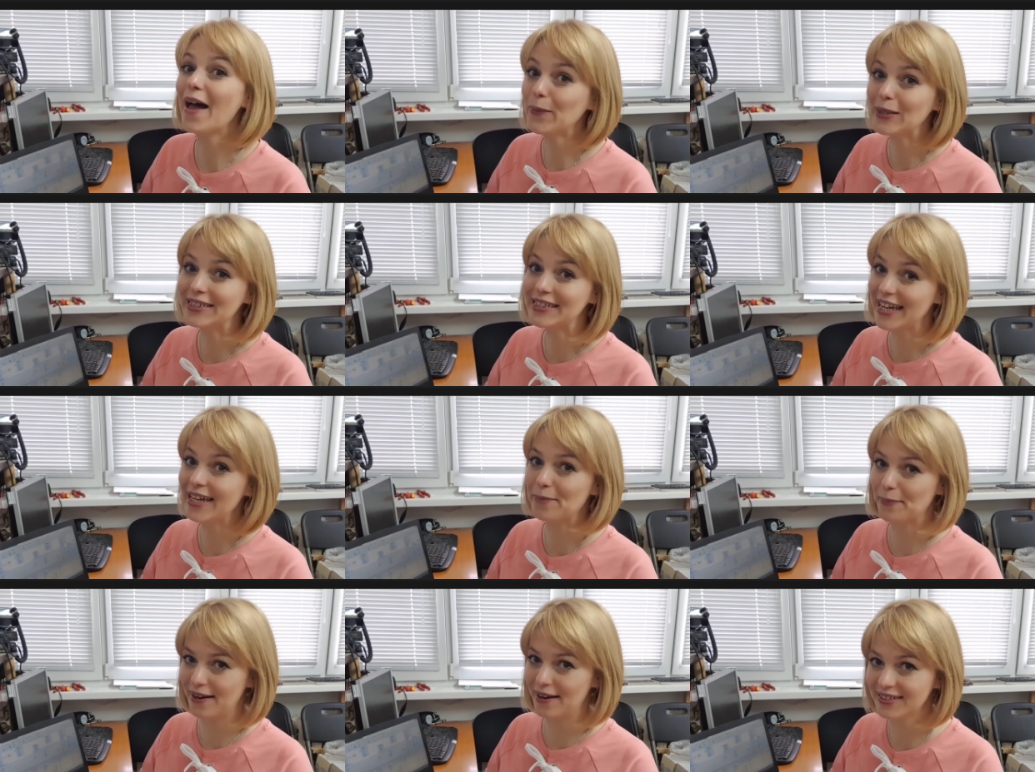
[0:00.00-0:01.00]
subscribe to
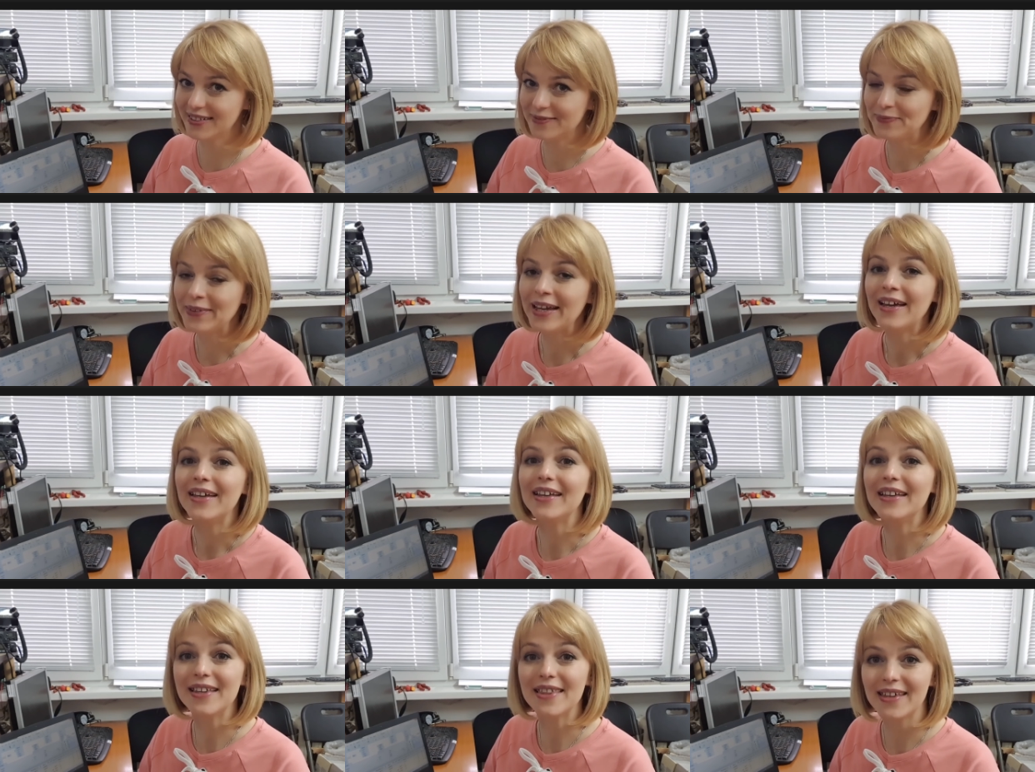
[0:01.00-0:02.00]
her,
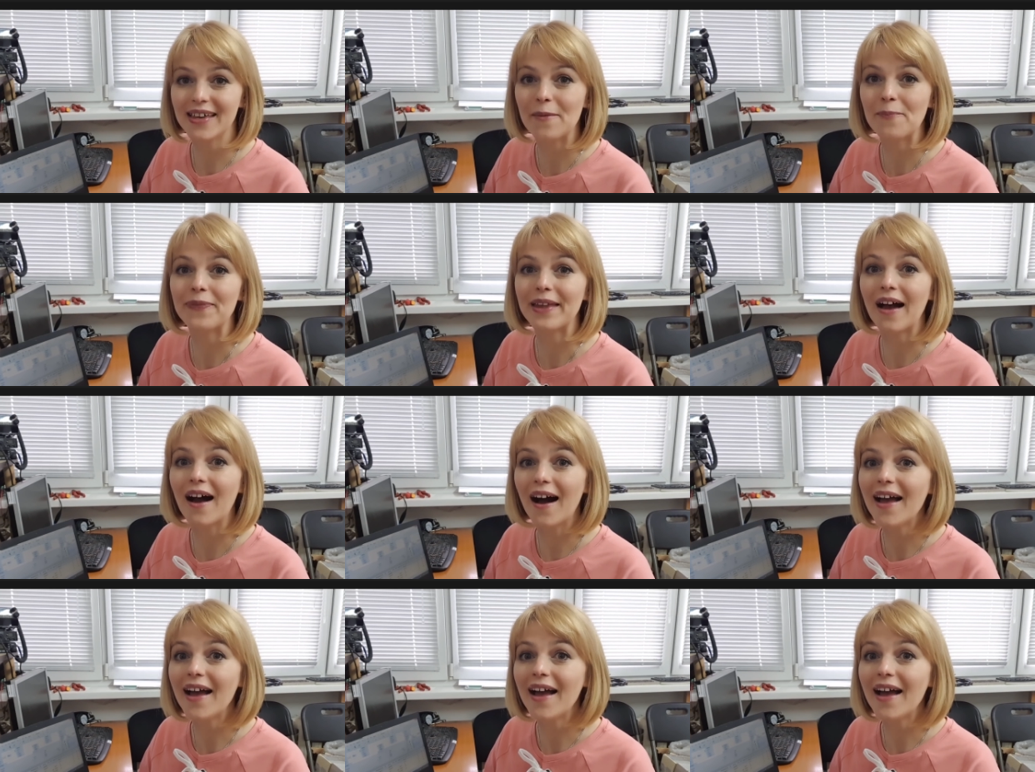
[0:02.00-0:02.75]
you'll find in